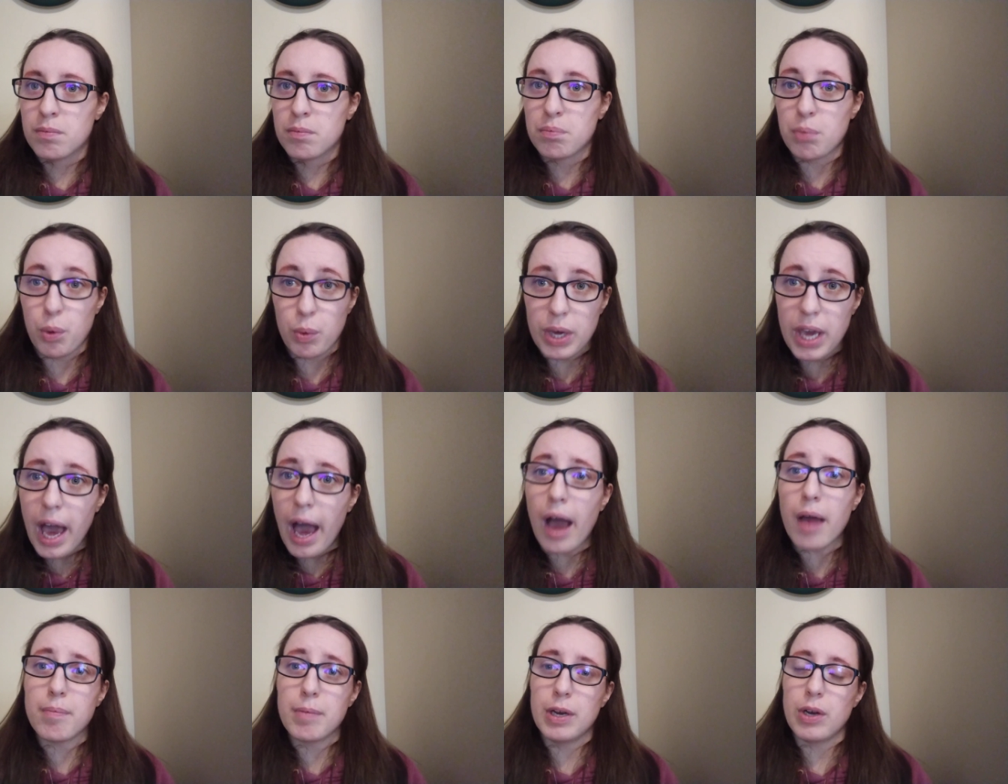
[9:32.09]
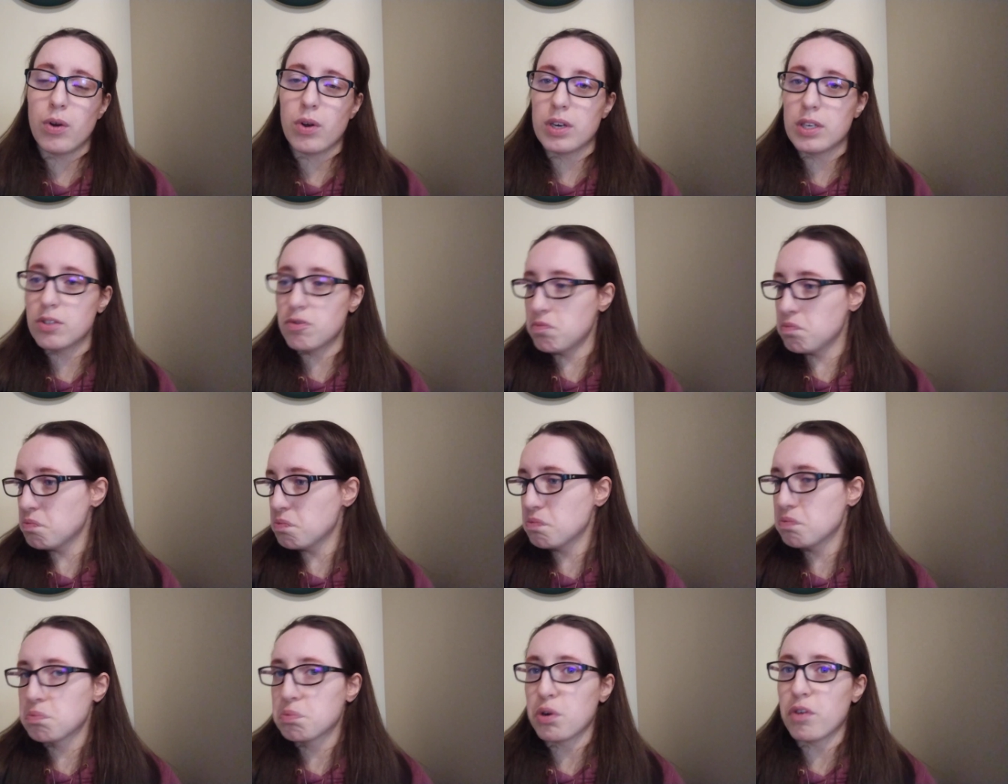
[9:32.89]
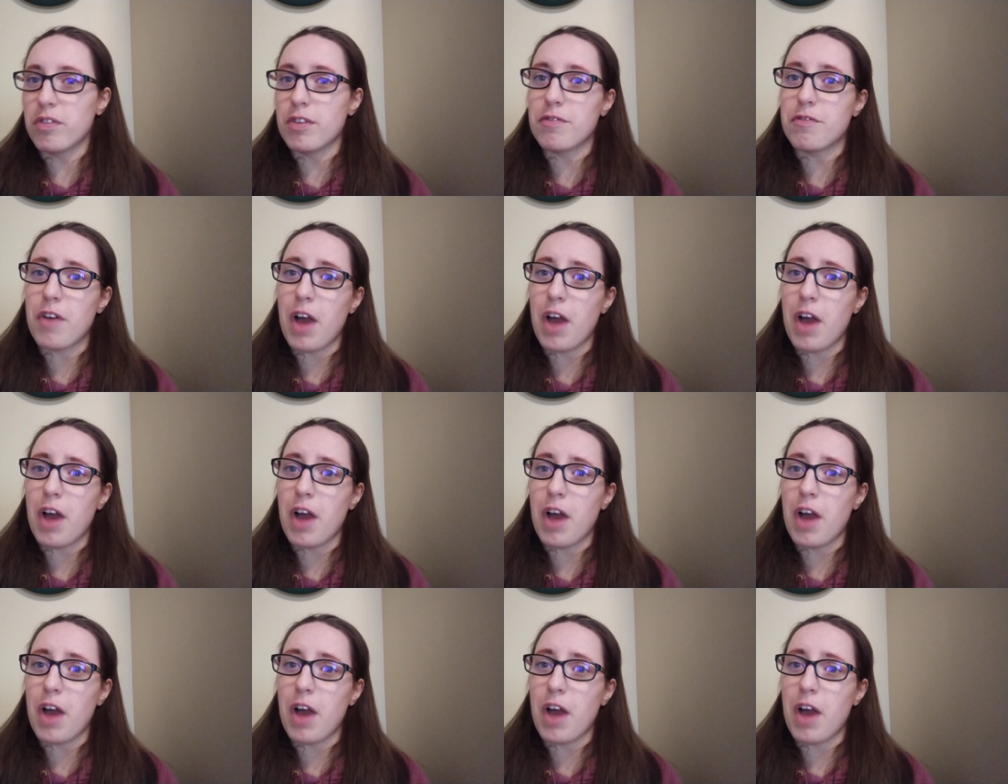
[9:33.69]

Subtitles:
But we had minorities. Proven